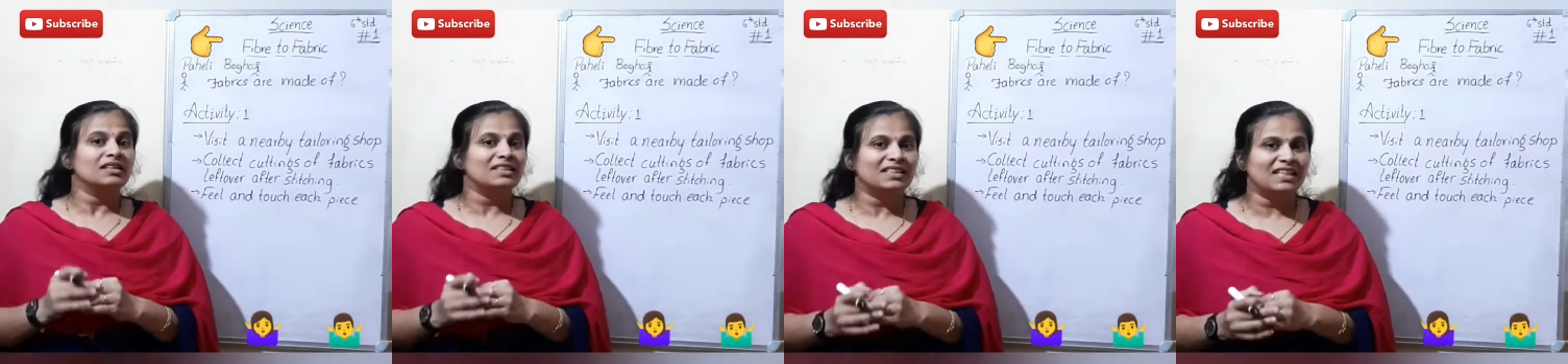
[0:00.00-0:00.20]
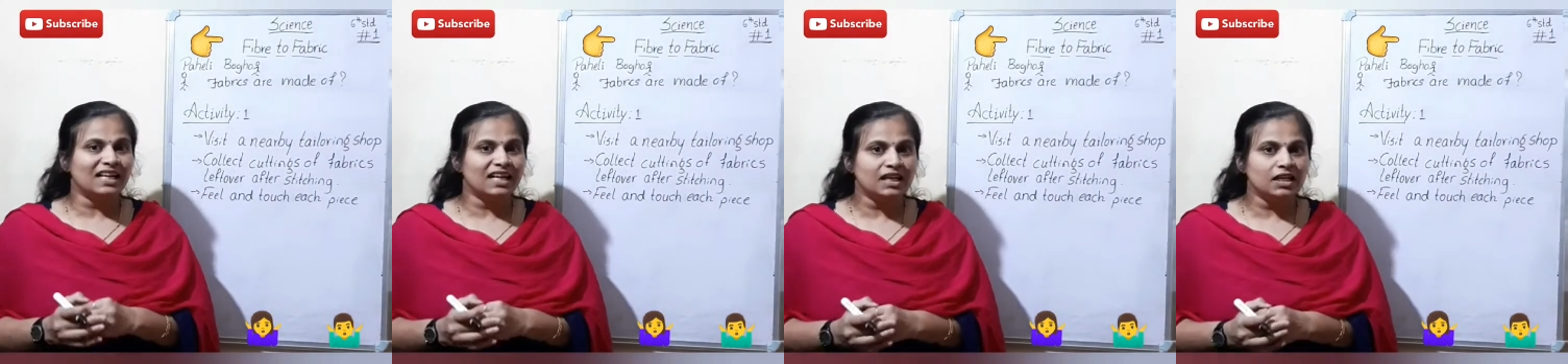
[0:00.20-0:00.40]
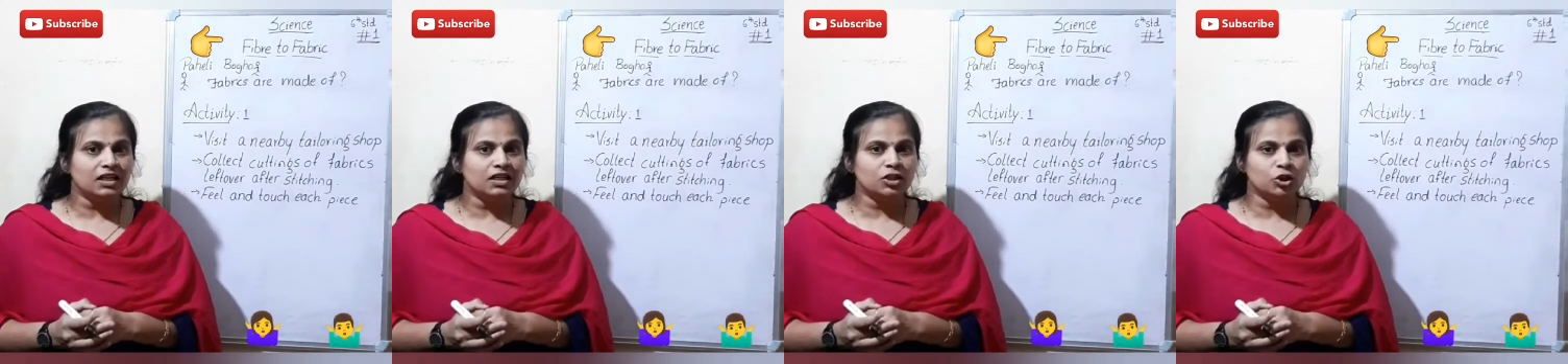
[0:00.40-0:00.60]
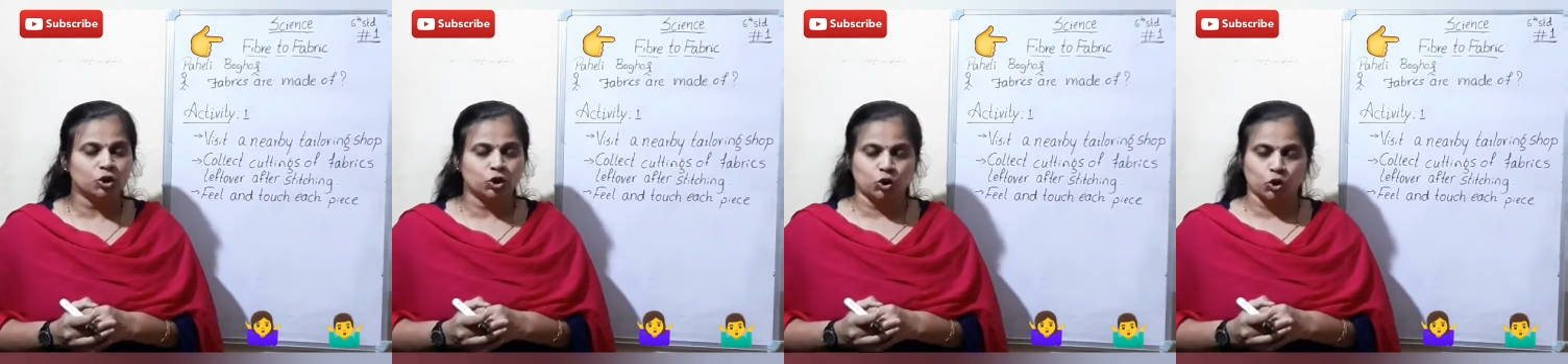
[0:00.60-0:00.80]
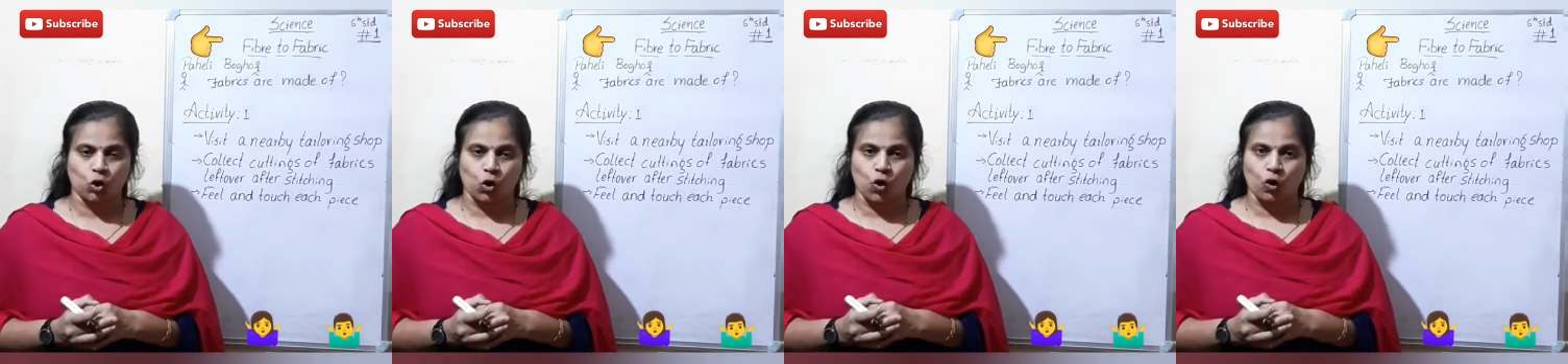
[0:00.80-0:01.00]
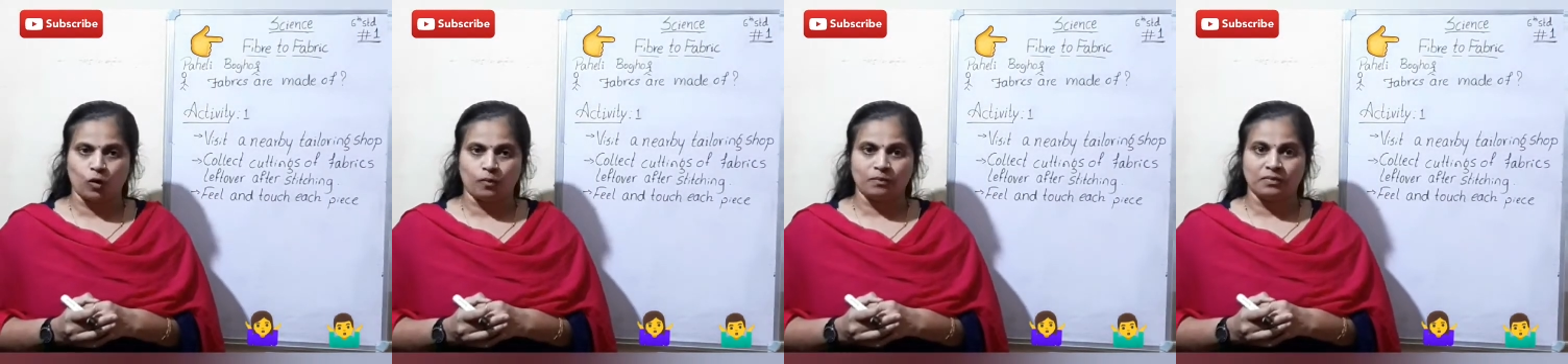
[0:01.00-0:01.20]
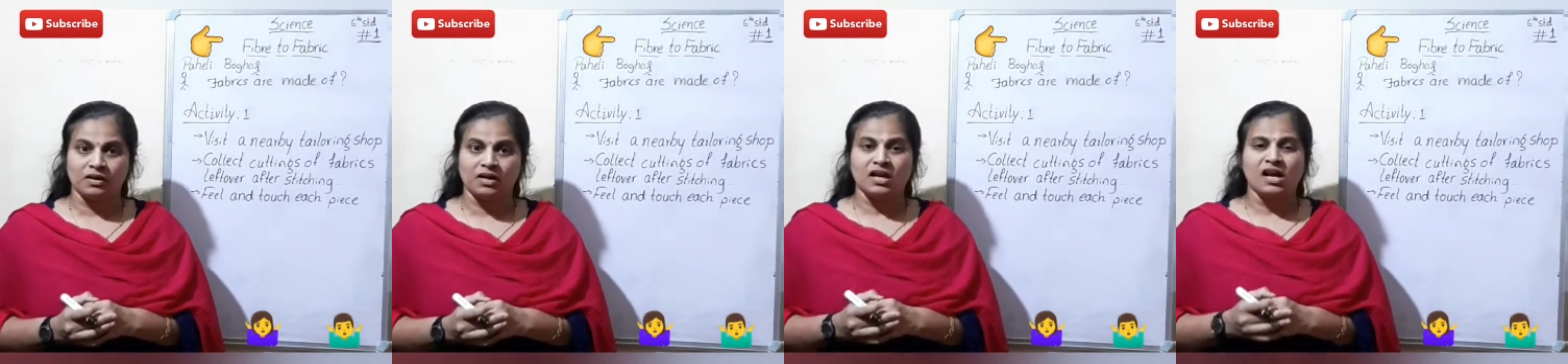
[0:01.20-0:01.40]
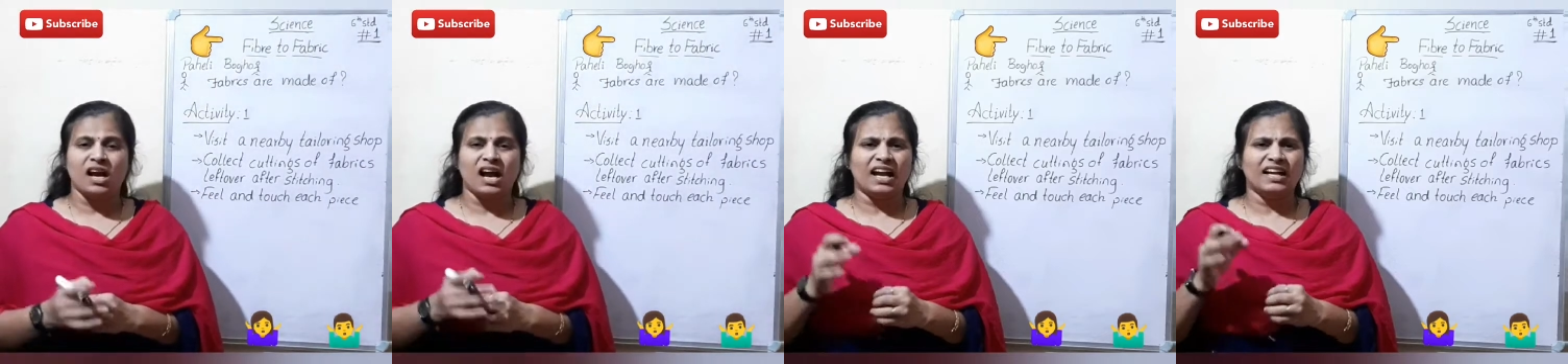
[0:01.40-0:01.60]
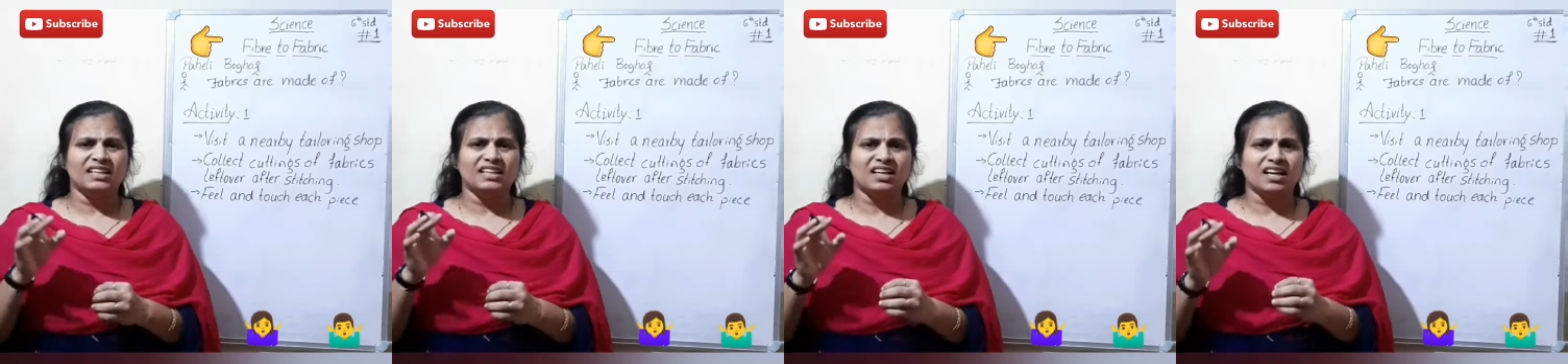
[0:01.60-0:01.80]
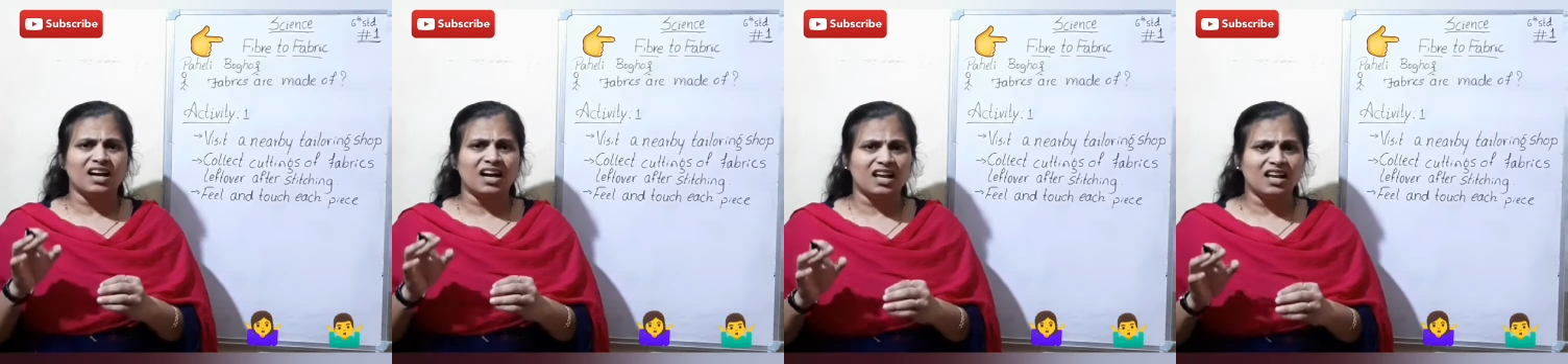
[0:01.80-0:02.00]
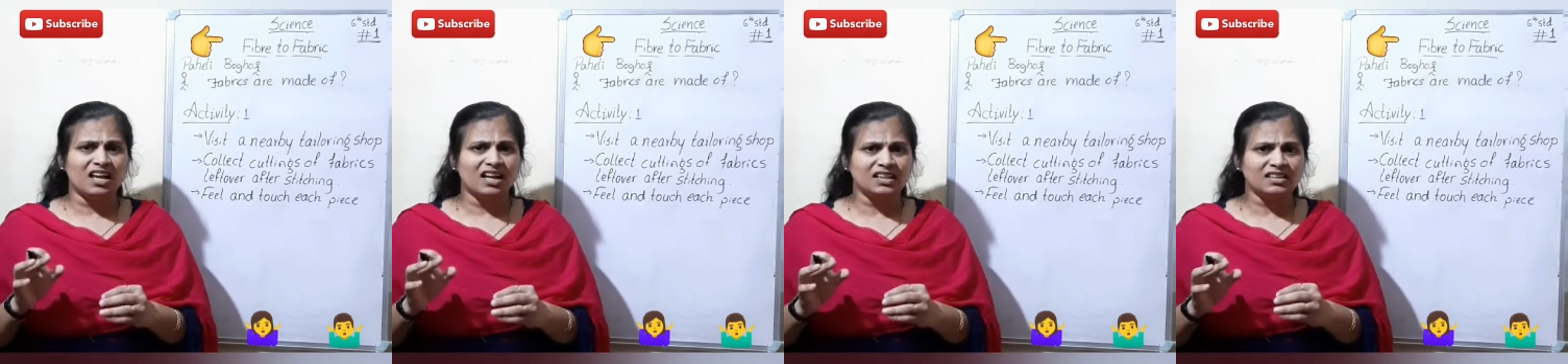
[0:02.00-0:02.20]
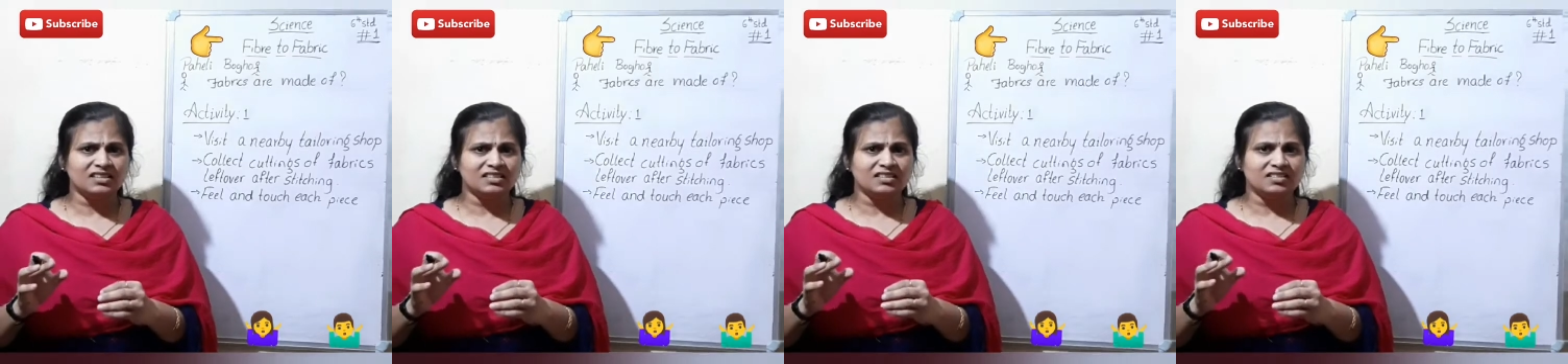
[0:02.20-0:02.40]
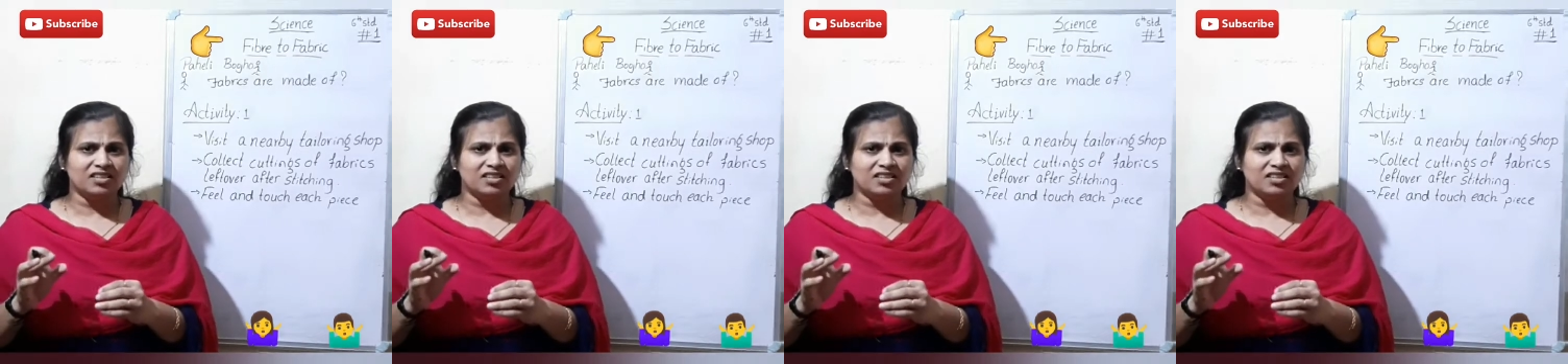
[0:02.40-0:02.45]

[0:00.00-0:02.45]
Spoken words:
tailor shop and collect